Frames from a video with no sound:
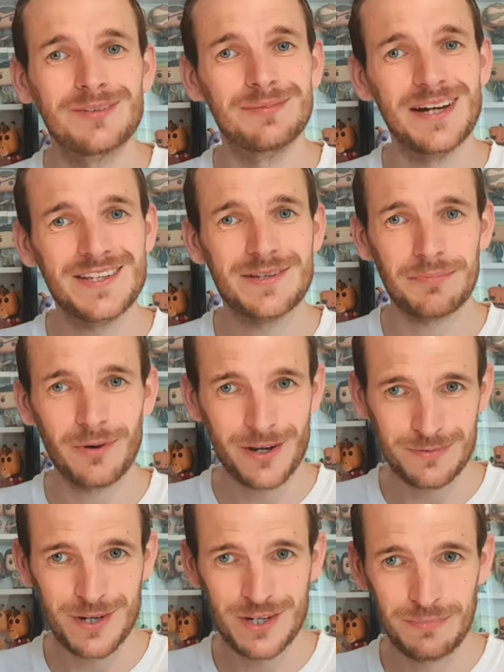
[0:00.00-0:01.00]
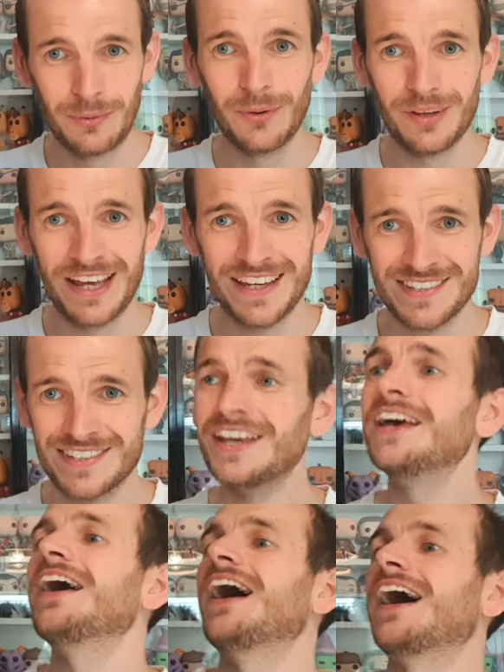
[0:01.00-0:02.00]
so I'm really surprised when she bought this,
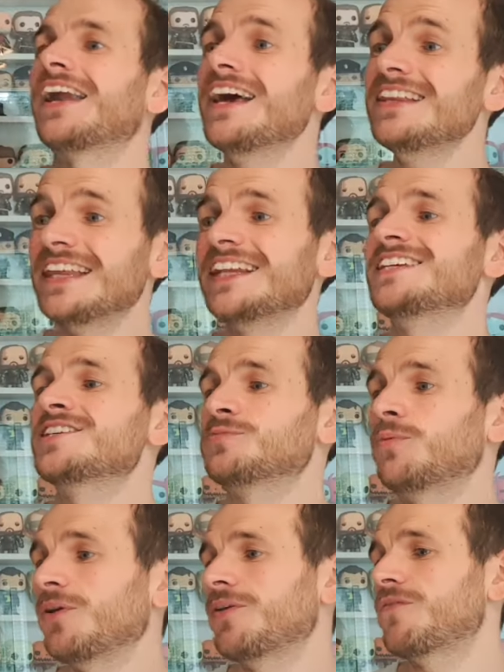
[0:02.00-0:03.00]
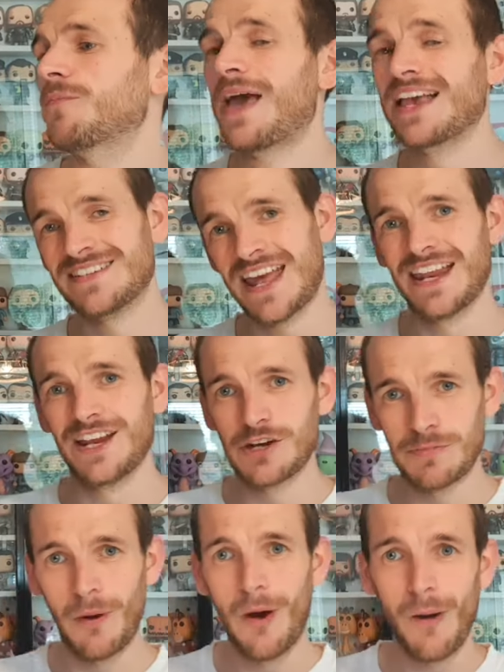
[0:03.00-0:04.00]
and I think this is one of the best ten
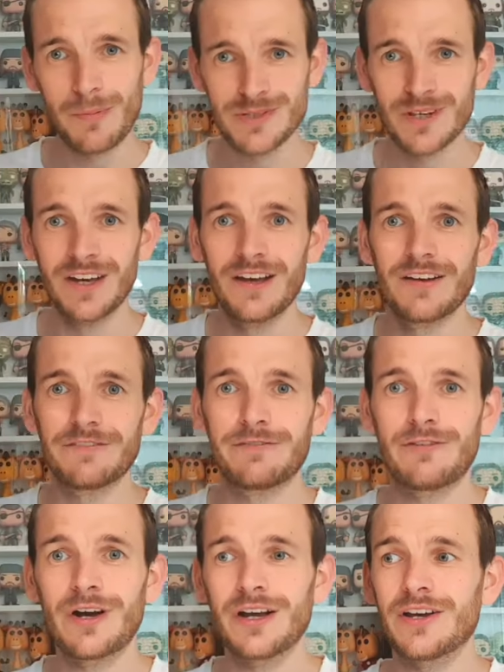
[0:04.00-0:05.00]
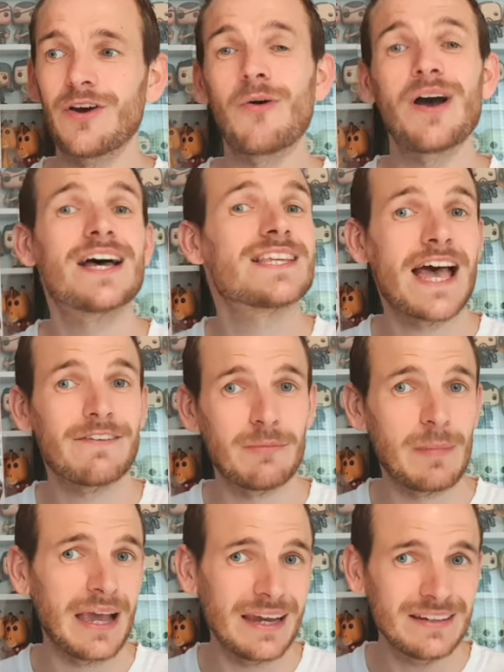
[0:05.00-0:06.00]
inch pops Funko has ever
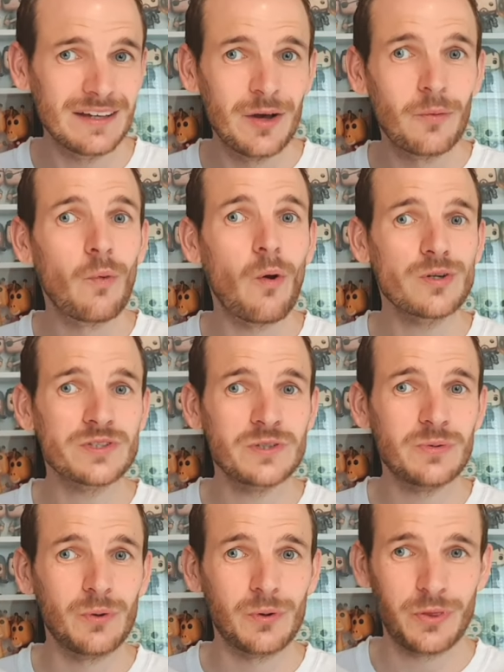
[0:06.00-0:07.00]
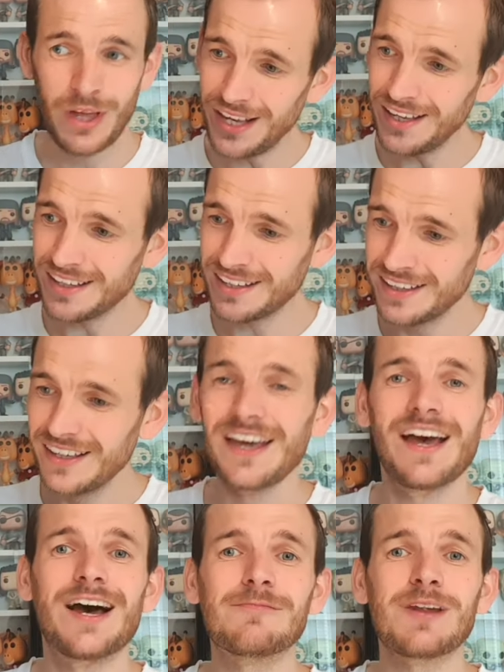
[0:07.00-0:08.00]
made. What do you all think?
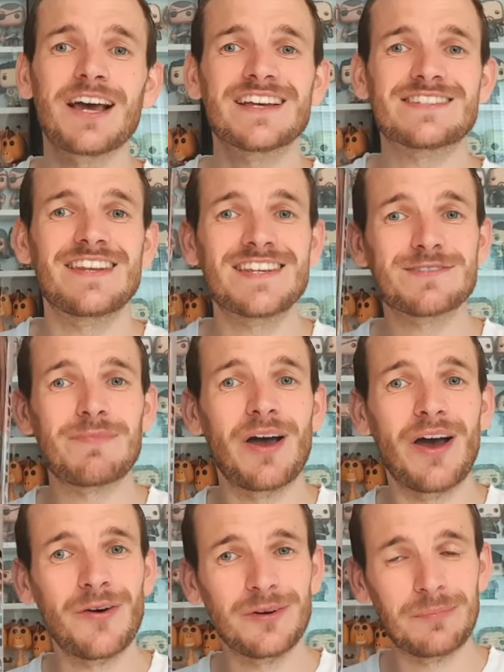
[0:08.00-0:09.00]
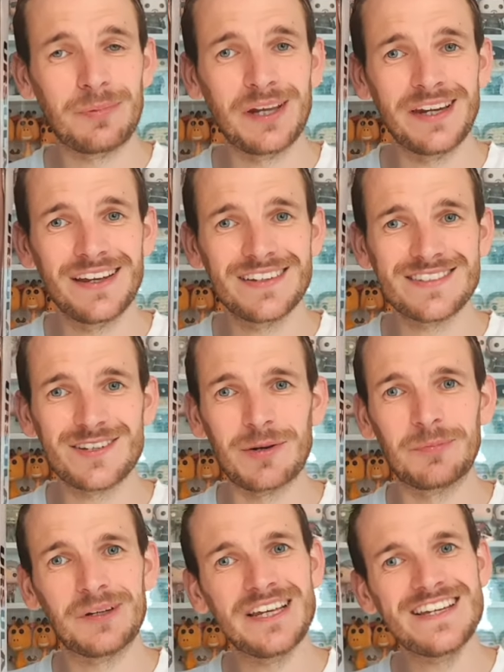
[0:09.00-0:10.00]
And um, like I said, this is my own opinion,
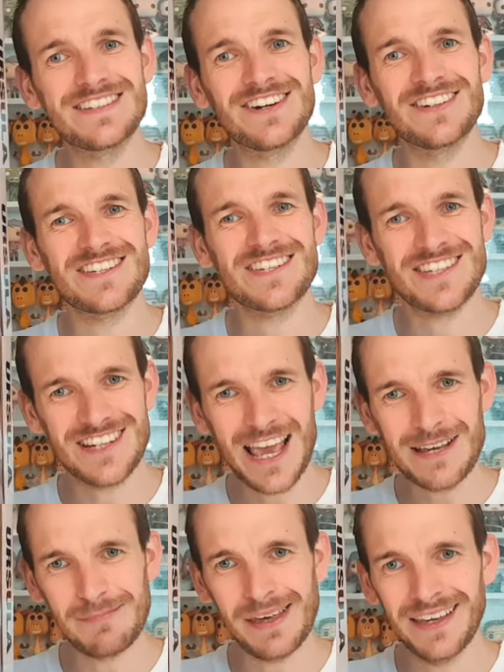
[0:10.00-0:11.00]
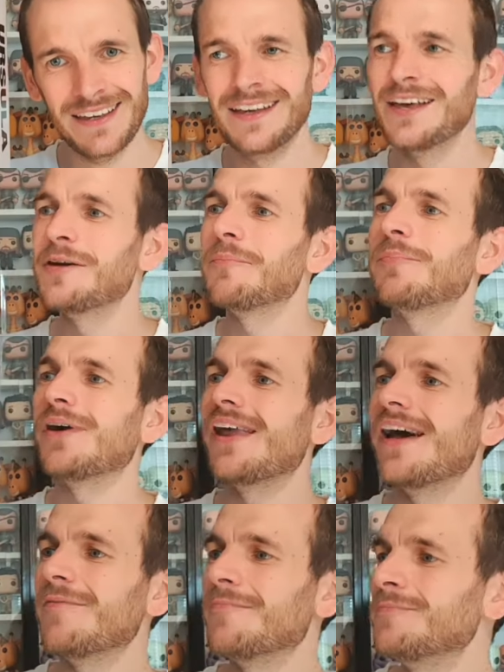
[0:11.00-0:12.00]
so please don't slate me, but
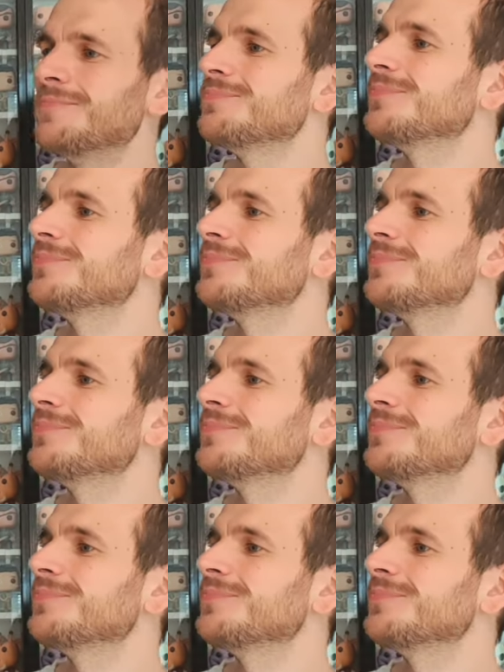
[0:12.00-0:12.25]
um,